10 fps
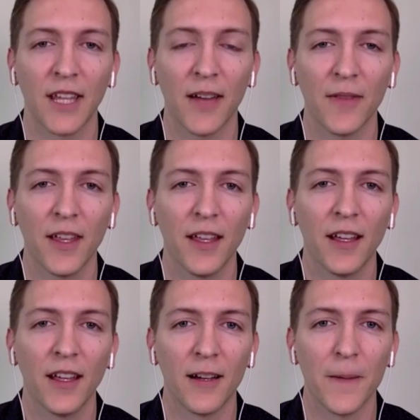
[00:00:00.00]
Yeah.
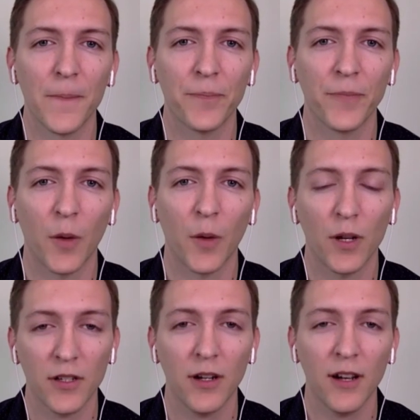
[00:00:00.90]
When
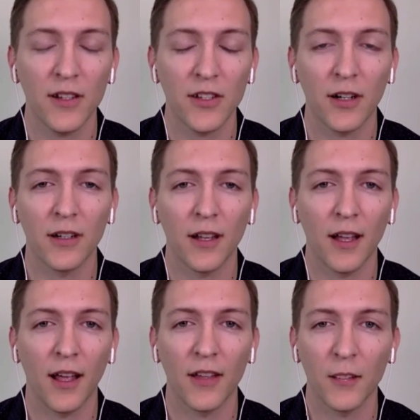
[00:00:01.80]
I started
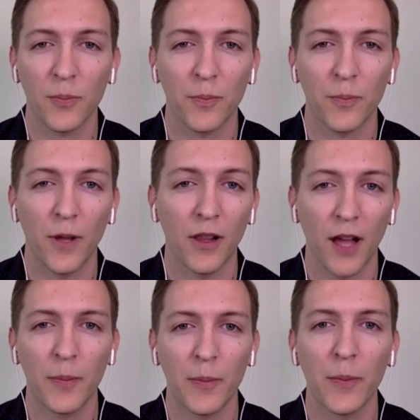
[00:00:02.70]
as a
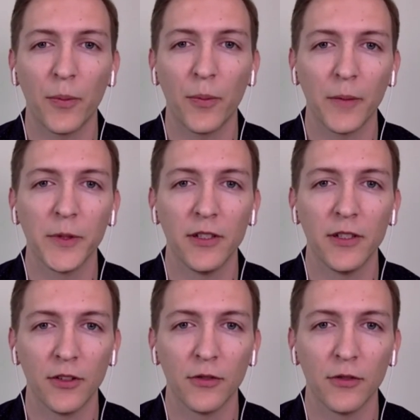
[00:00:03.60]
lot of people probably
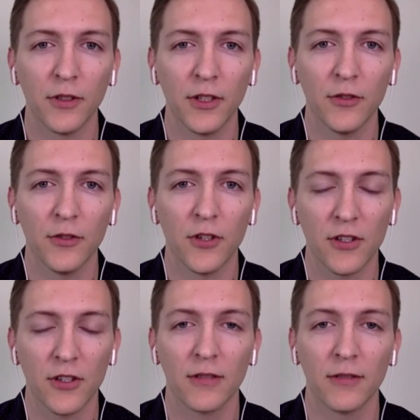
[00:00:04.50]
do. You
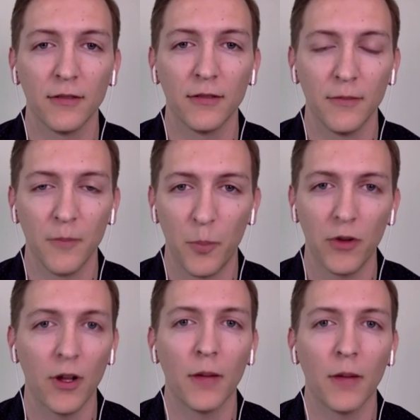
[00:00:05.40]
just
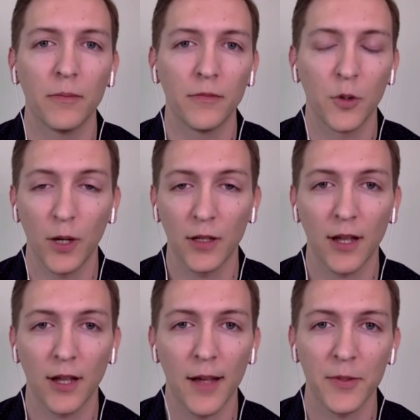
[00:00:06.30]
boot up
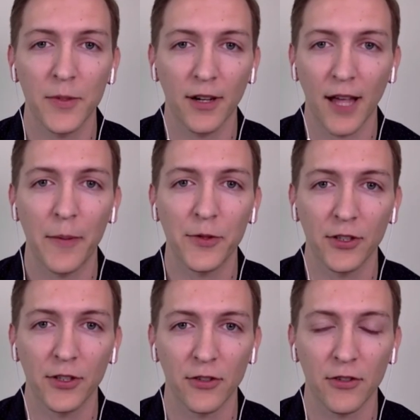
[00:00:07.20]
QuickTime, start
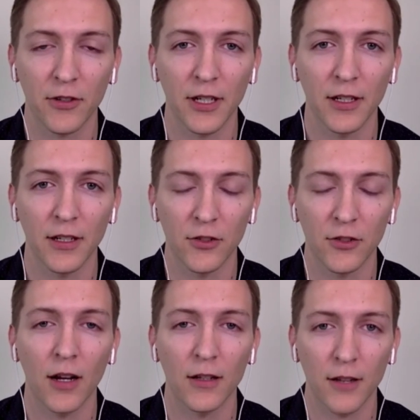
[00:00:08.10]
capturing your screen, and
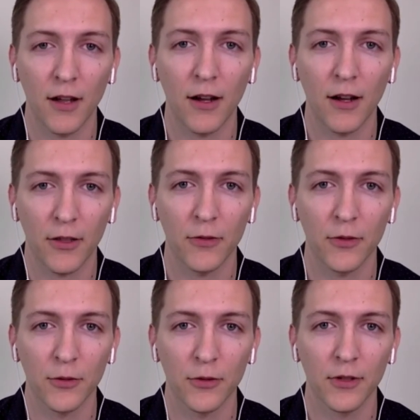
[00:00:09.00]
try to talk
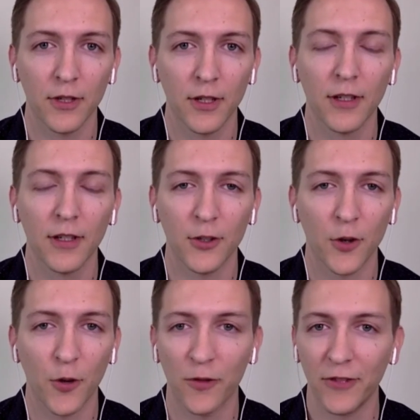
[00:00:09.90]
through
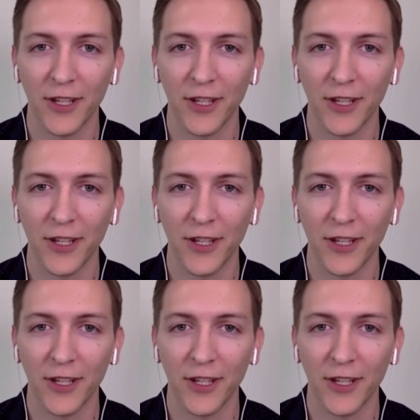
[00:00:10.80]
your whole